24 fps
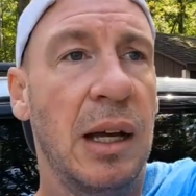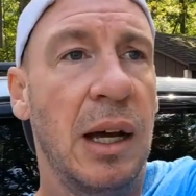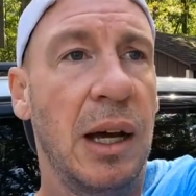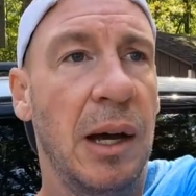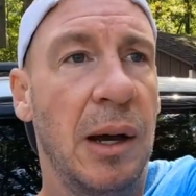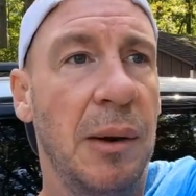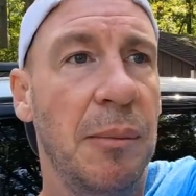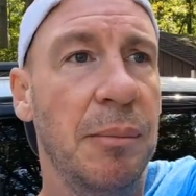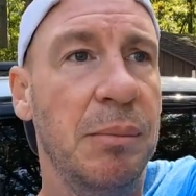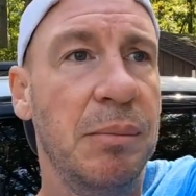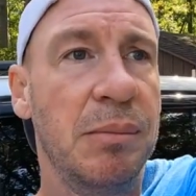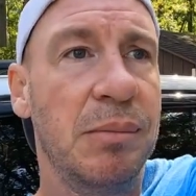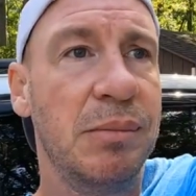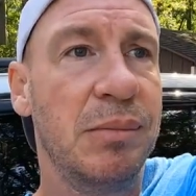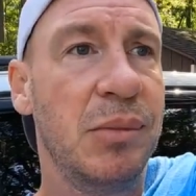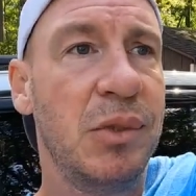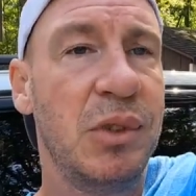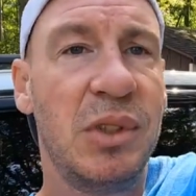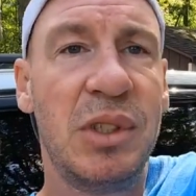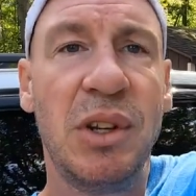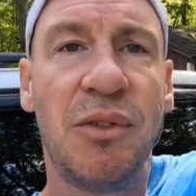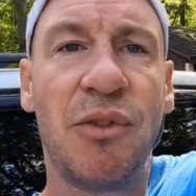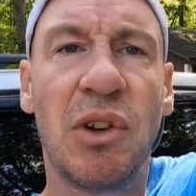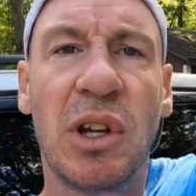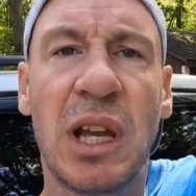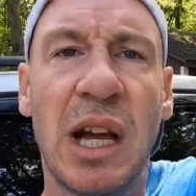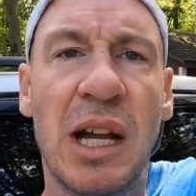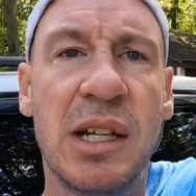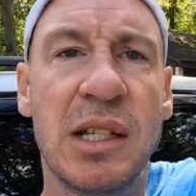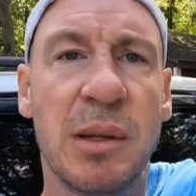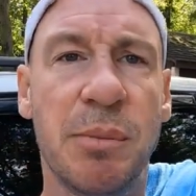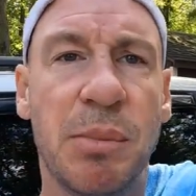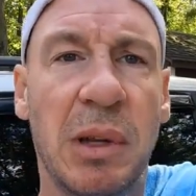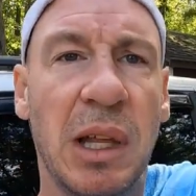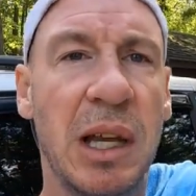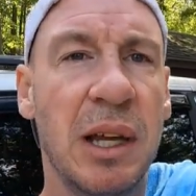um, different
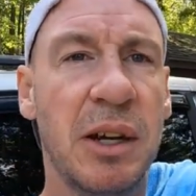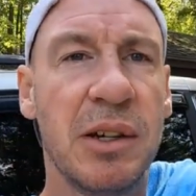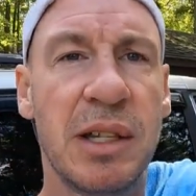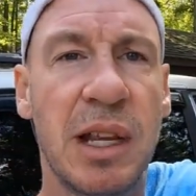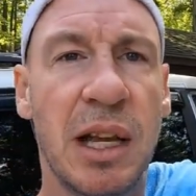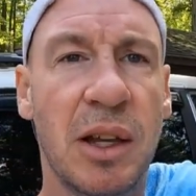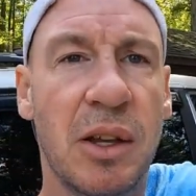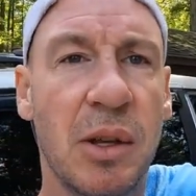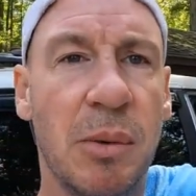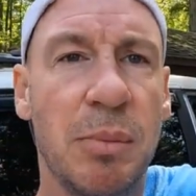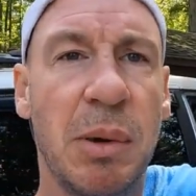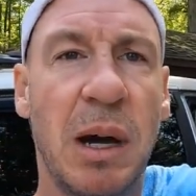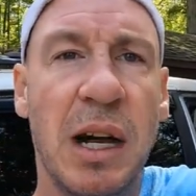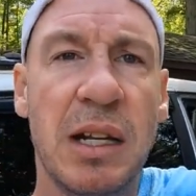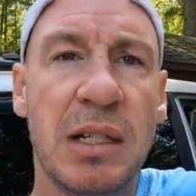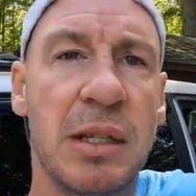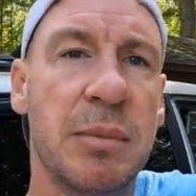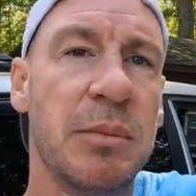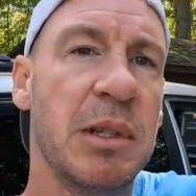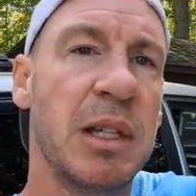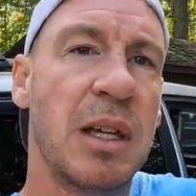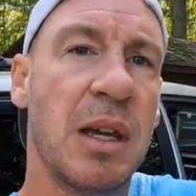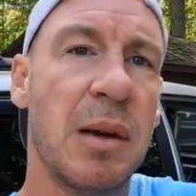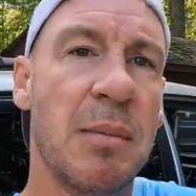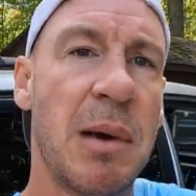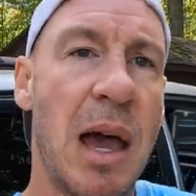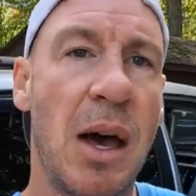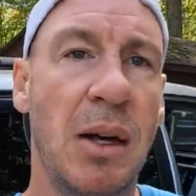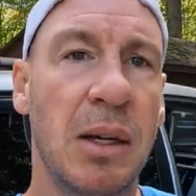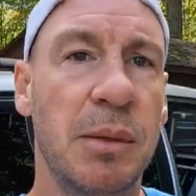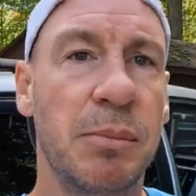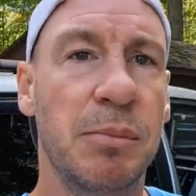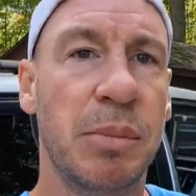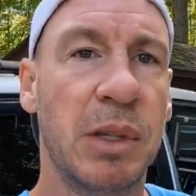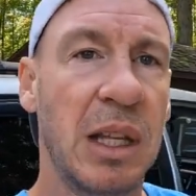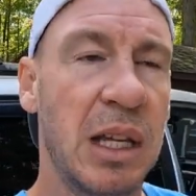kinds of players that could possibly come
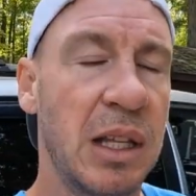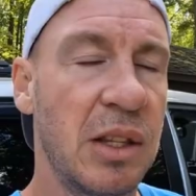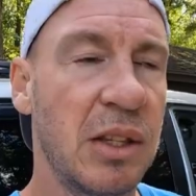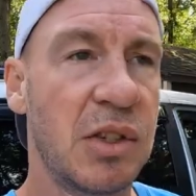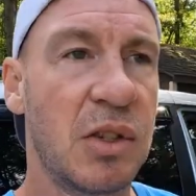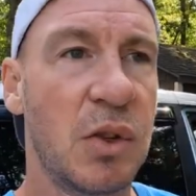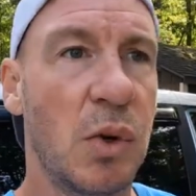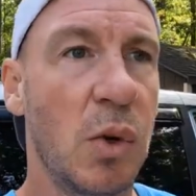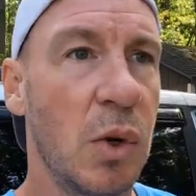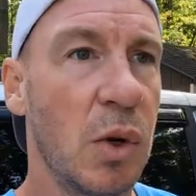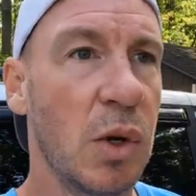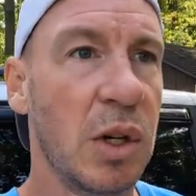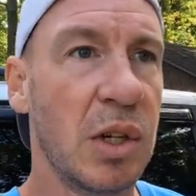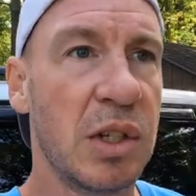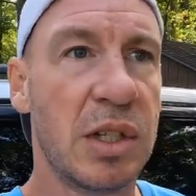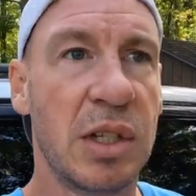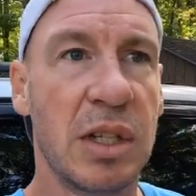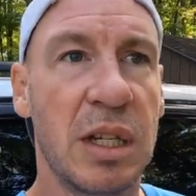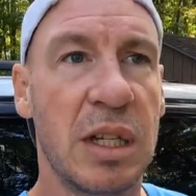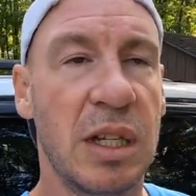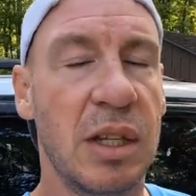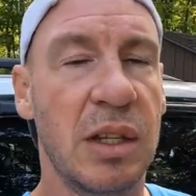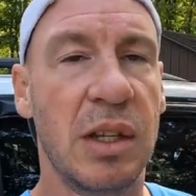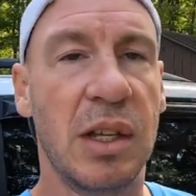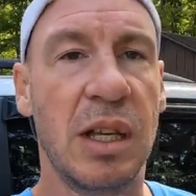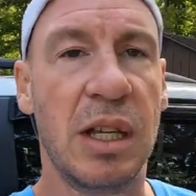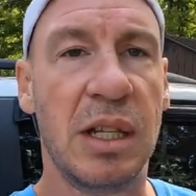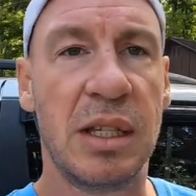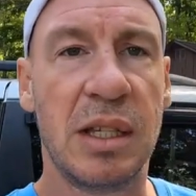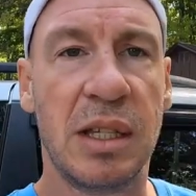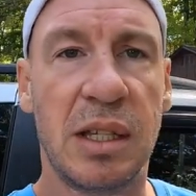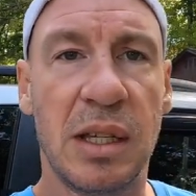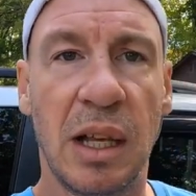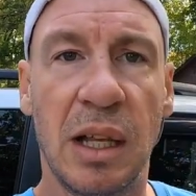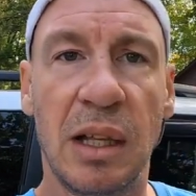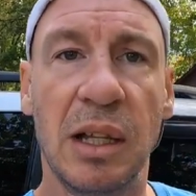out and play this course.
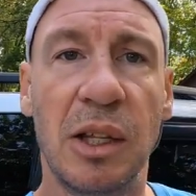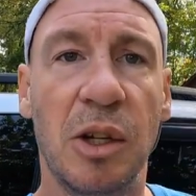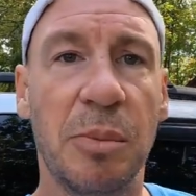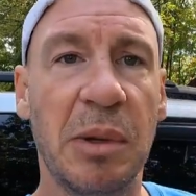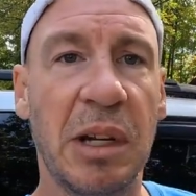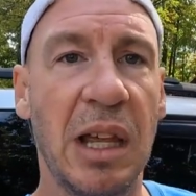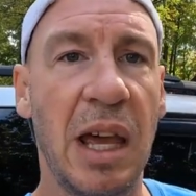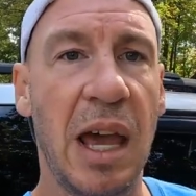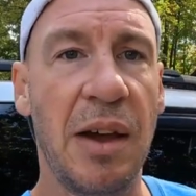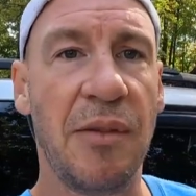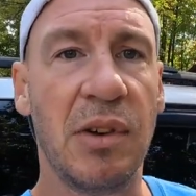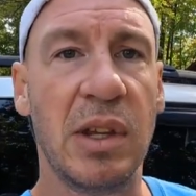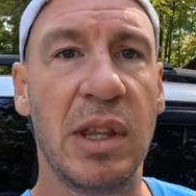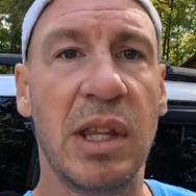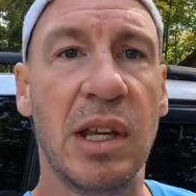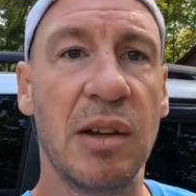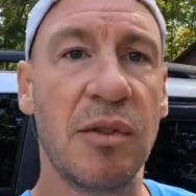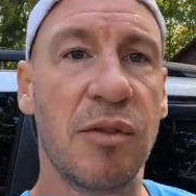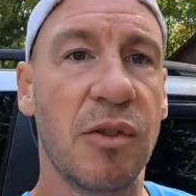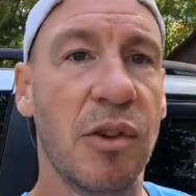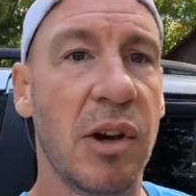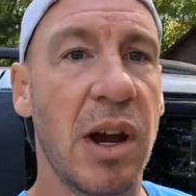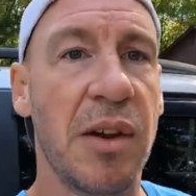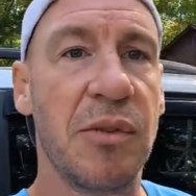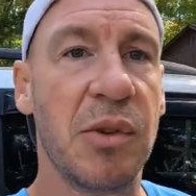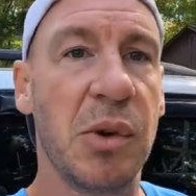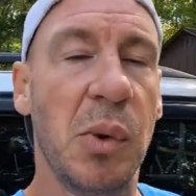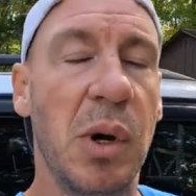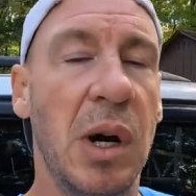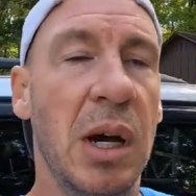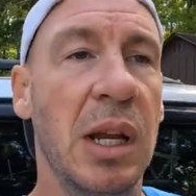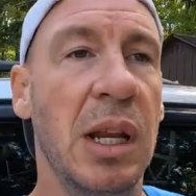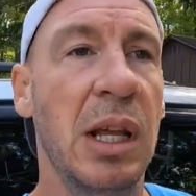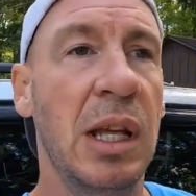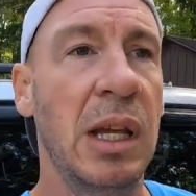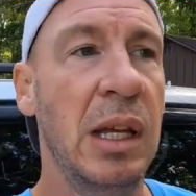It's a little bit of everything for
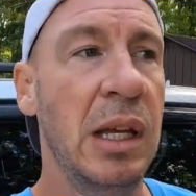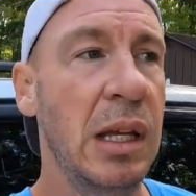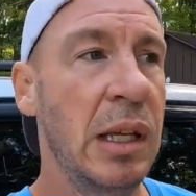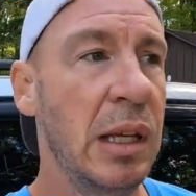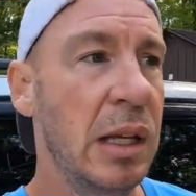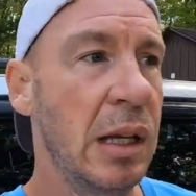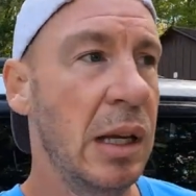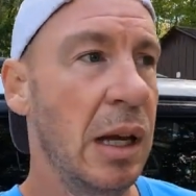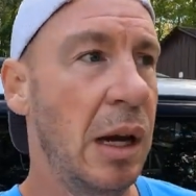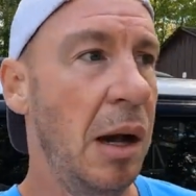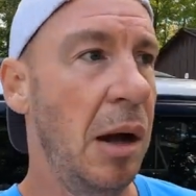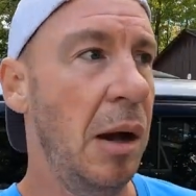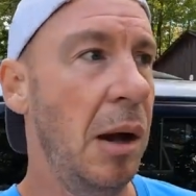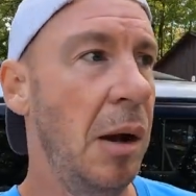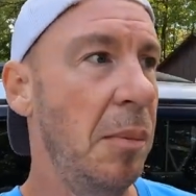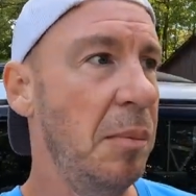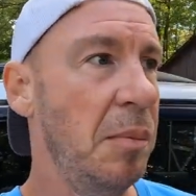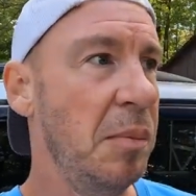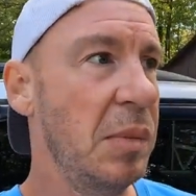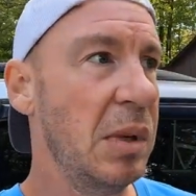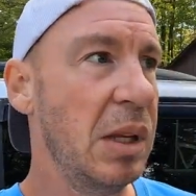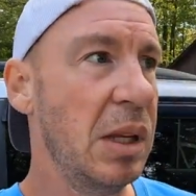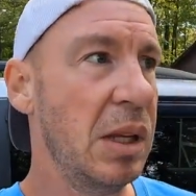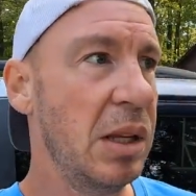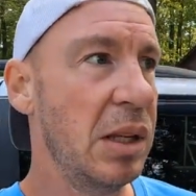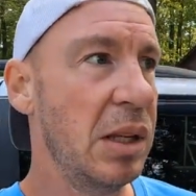everyone. Um,